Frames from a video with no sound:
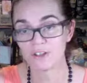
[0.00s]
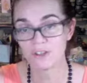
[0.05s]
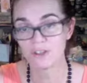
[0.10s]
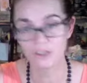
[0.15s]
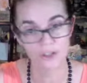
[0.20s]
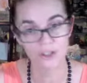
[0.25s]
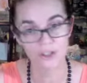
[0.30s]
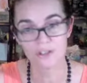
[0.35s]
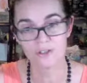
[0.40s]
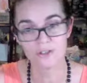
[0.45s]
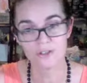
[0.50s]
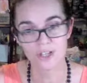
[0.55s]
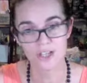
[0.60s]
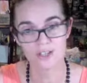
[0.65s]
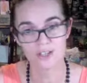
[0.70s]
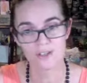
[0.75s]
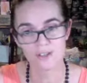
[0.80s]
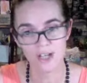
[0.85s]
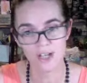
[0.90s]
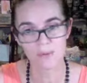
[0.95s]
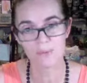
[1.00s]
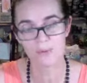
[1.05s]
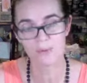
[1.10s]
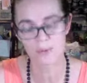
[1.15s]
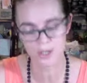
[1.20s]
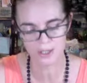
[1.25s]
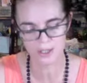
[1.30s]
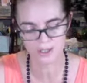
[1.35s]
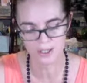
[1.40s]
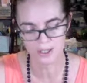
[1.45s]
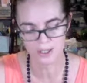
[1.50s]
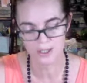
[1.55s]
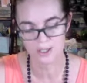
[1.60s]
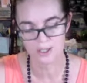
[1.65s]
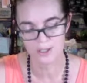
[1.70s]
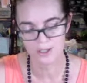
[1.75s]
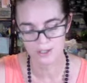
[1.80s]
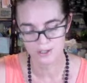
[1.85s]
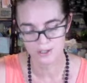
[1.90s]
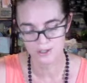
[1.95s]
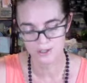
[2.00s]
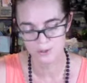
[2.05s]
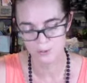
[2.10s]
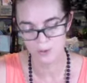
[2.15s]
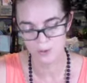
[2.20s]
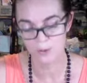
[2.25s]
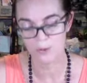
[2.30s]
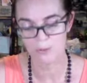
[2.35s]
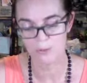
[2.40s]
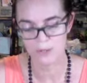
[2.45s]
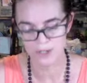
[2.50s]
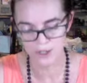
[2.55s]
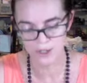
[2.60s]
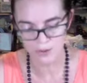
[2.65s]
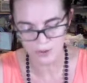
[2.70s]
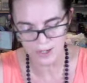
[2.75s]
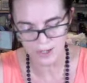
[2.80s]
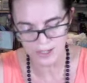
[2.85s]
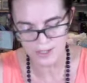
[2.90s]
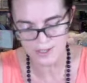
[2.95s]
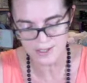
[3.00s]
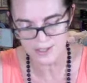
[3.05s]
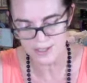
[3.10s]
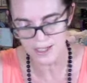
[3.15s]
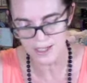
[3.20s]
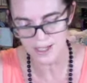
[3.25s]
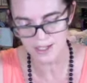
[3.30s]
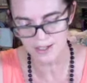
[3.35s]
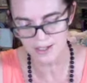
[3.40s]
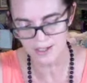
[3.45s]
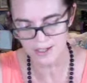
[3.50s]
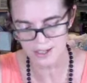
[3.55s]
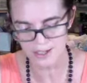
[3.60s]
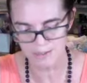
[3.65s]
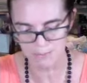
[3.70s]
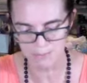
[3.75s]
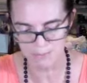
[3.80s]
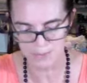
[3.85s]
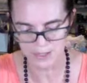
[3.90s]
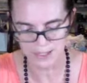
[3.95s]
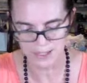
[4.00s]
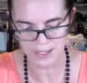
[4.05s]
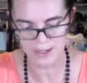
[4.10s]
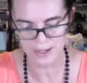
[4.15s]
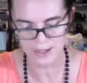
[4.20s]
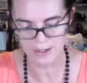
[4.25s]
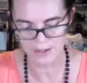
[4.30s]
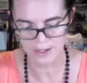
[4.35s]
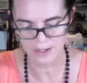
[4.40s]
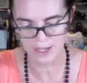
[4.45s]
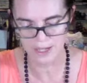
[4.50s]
good to get to that point, to work with my acrylics and be